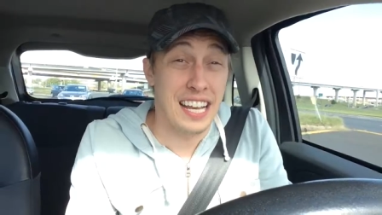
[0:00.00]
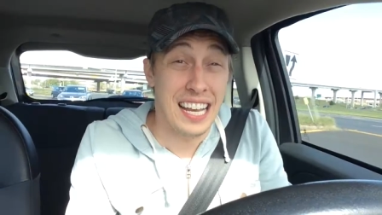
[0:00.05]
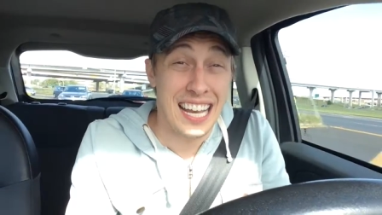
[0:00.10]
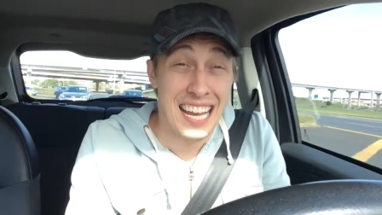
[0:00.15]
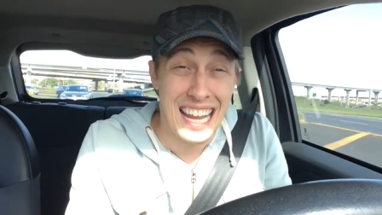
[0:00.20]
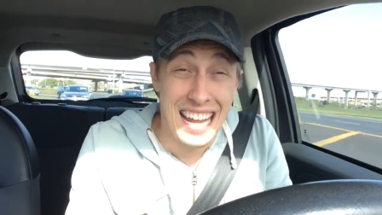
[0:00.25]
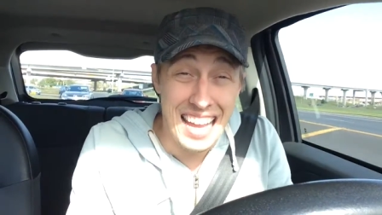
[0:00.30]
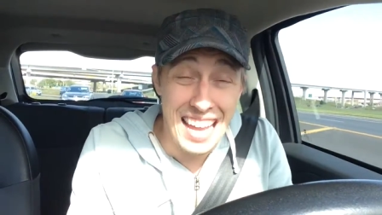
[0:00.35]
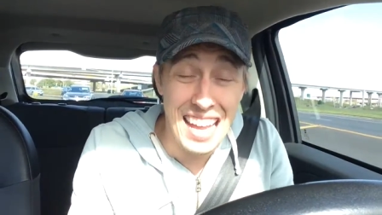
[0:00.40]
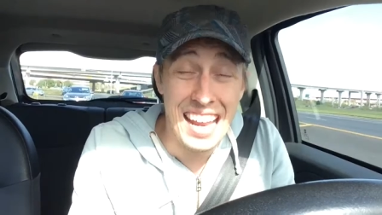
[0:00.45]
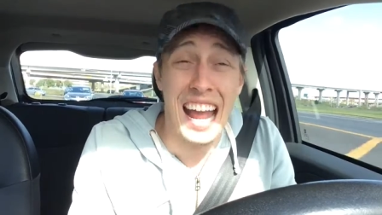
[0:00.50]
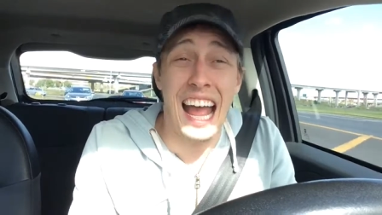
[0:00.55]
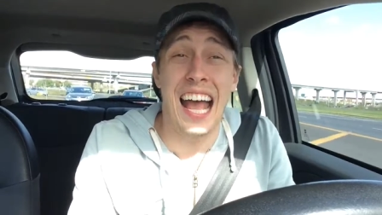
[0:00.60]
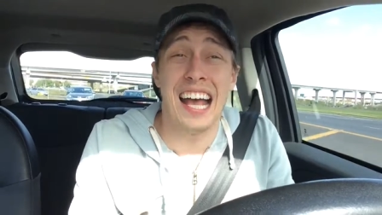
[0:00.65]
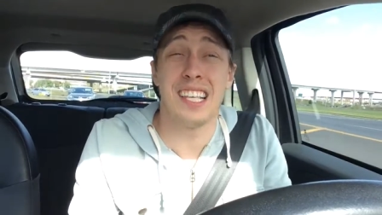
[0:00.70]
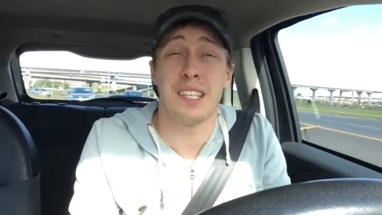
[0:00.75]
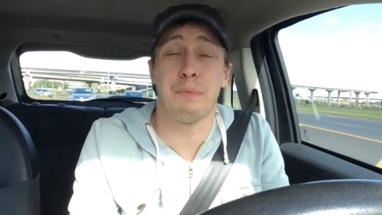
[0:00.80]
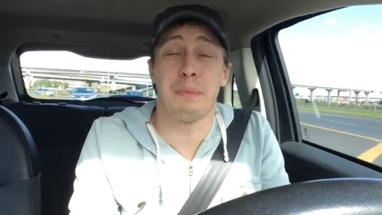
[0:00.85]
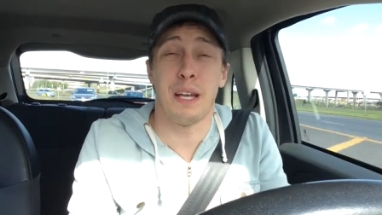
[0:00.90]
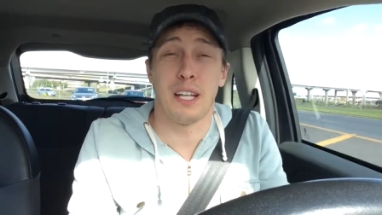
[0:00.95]
And it
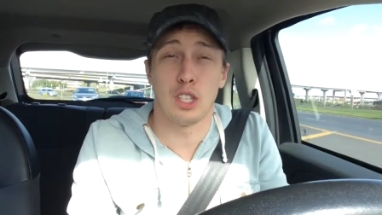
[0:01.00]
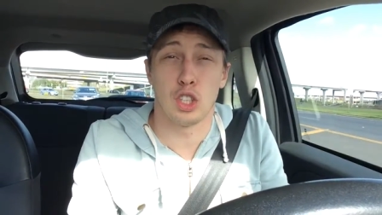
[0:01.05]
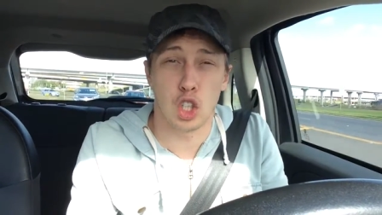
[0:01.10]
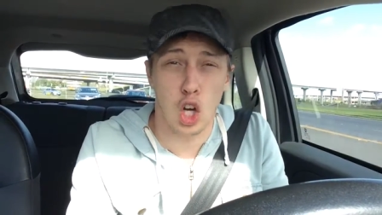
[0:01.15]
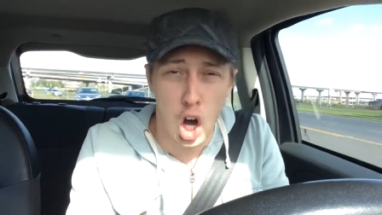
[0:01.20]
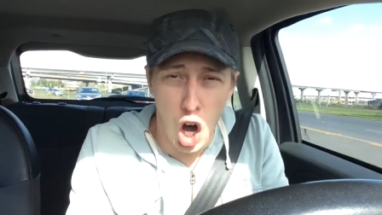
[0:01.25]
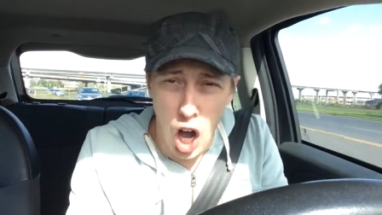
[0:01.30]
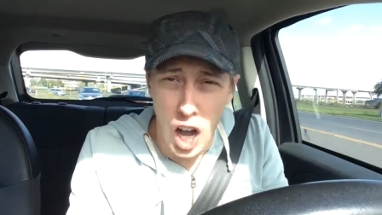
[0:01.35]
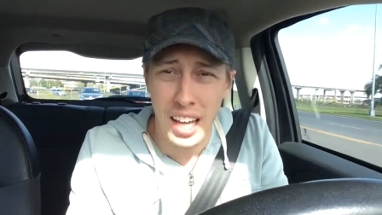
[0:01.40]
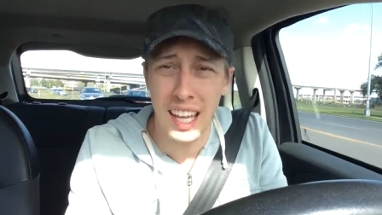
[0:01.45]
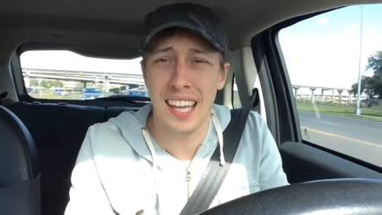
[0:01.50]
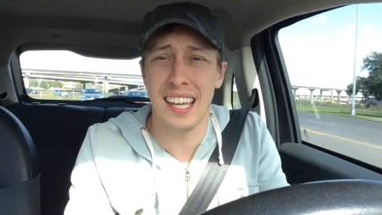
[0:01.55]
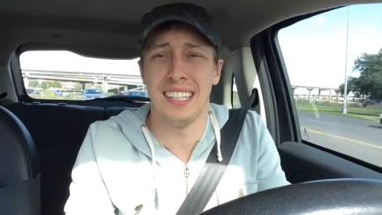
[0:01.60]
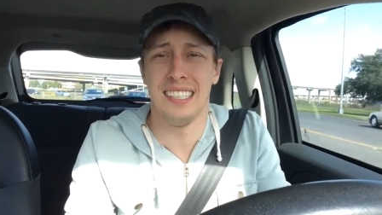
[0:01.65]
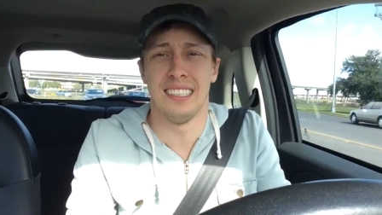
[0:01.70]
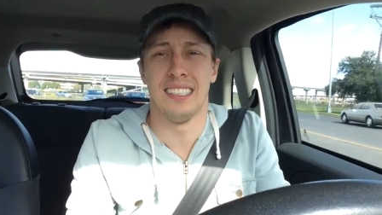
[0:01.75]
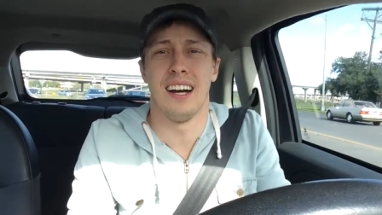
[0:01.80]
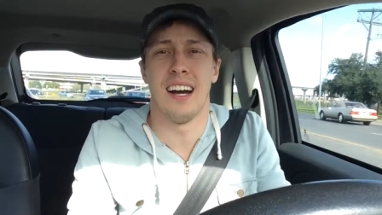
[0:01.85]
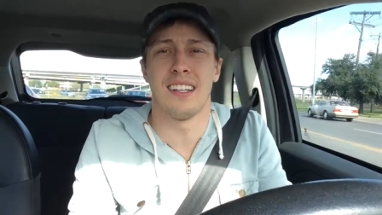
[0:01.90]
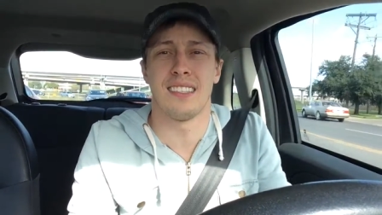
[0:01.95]
has been
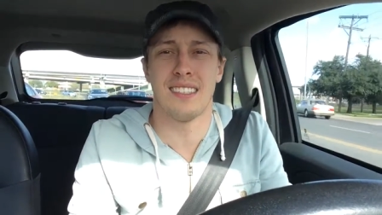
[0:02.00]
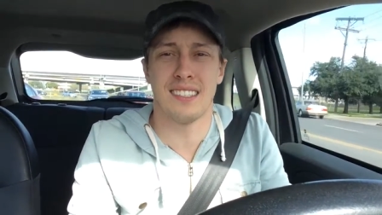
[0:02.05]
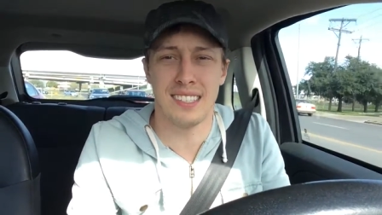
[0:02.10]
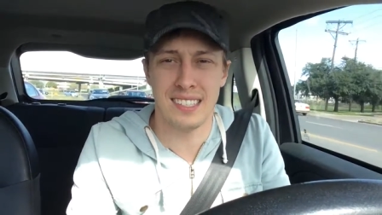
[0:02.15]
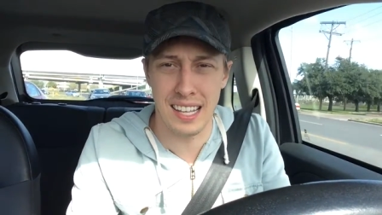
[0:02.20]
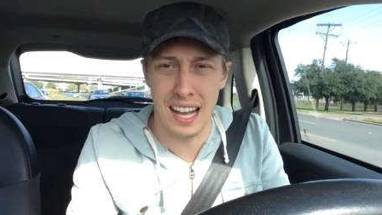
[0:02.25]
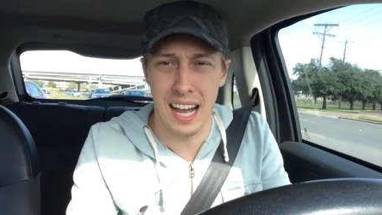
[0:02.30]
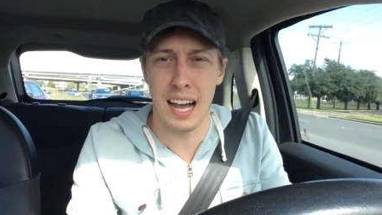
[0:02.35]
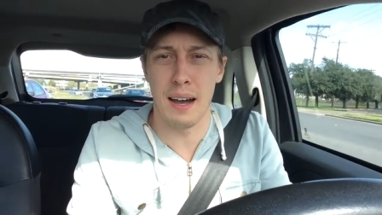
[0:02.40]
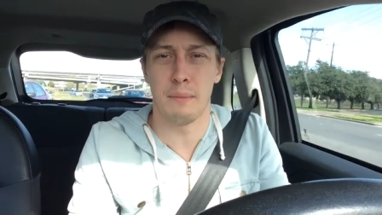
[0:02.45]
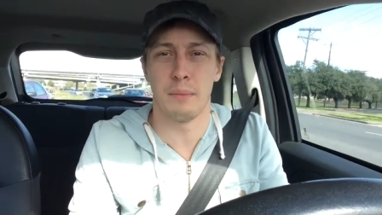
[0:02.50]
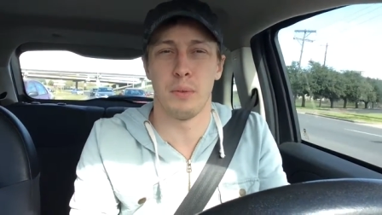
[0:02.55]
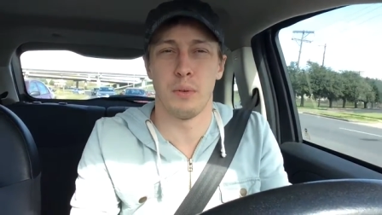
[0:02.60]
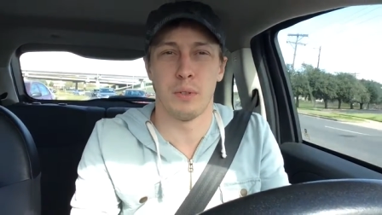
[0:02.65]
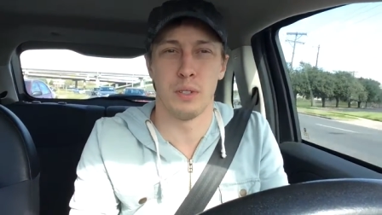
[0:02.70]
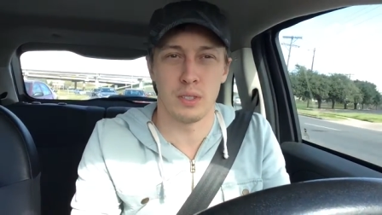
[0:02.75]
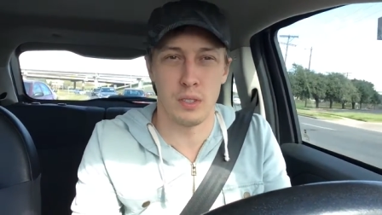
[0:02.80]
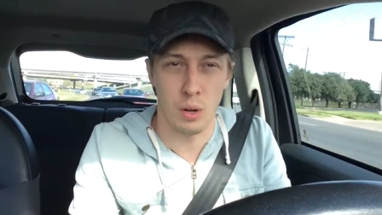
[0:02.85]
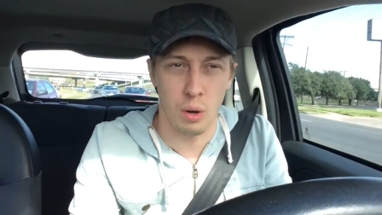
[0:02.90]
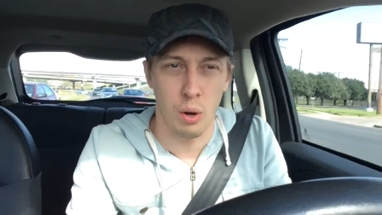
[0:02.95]
talking nonstop
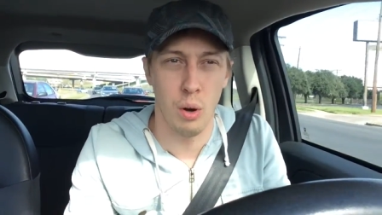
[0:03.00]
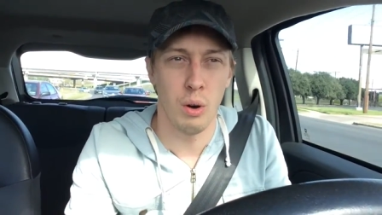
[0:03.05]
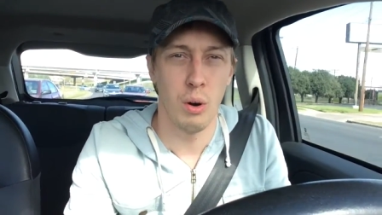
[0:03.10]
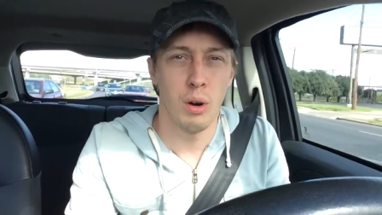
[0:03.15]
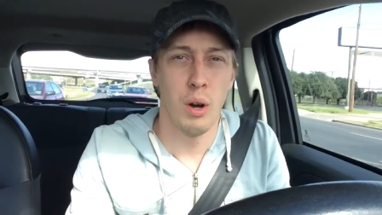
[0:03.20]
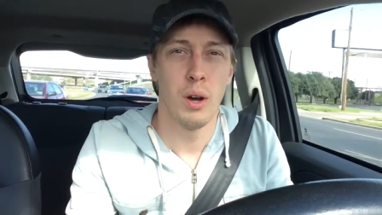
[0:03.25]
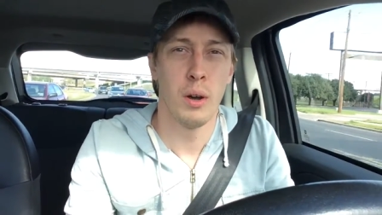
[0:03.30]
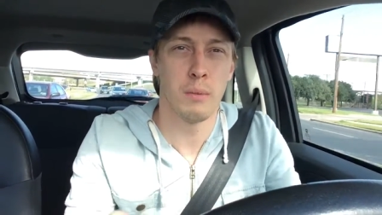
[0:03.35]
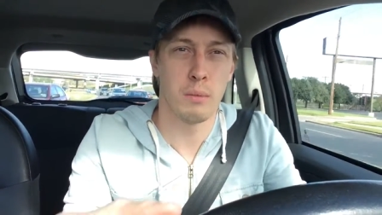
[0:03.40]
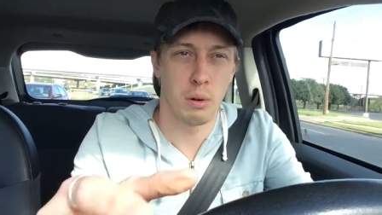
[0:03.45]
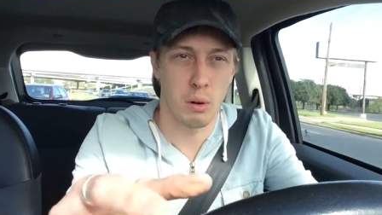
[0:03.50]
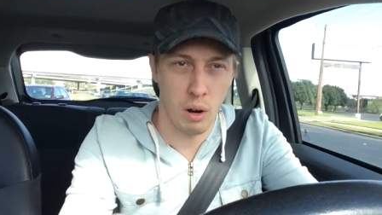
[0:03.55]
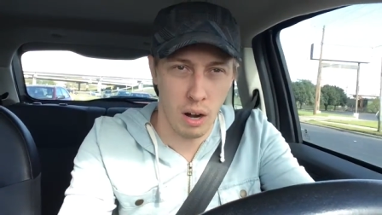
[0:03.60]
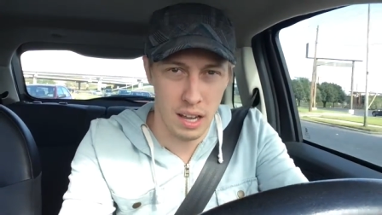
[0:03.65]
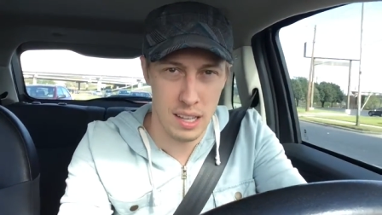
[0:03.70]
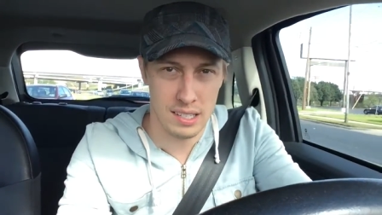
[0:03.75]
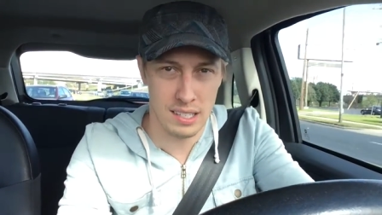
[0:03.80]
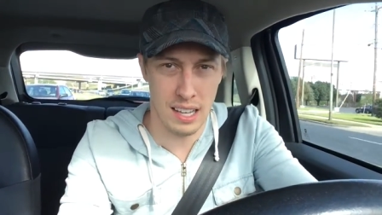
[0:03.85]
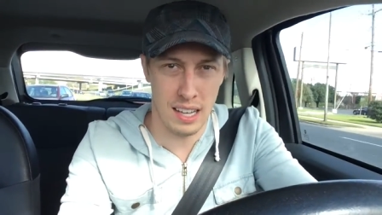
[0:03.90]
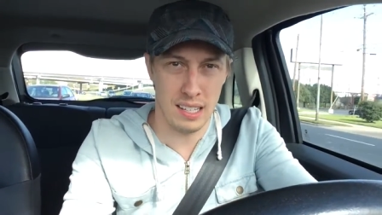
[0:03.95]
through this whole
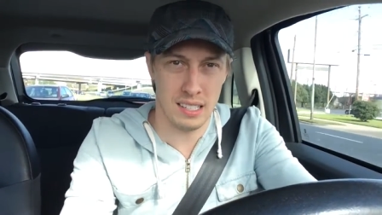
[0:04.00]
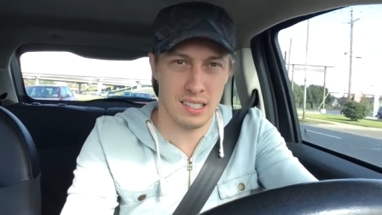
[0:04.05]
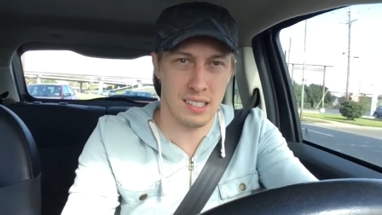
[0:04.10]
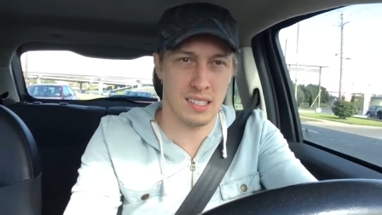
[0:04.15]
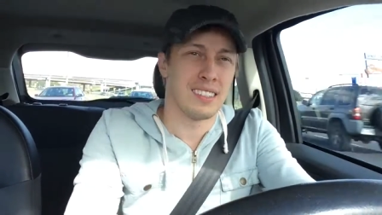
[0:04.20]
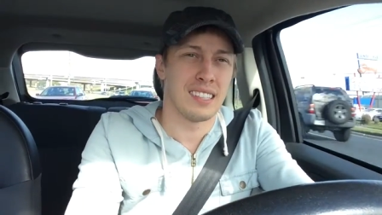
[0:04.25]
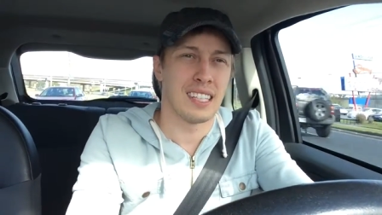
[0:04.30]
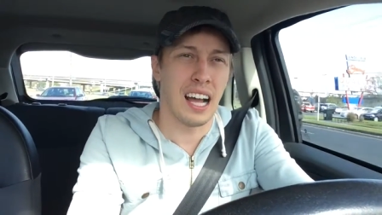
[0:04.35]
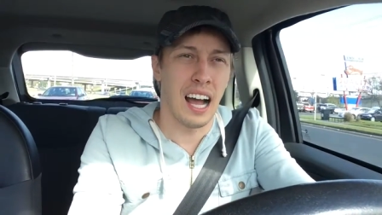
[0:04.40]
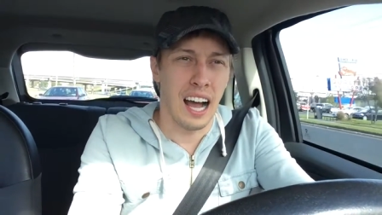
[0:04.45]
process,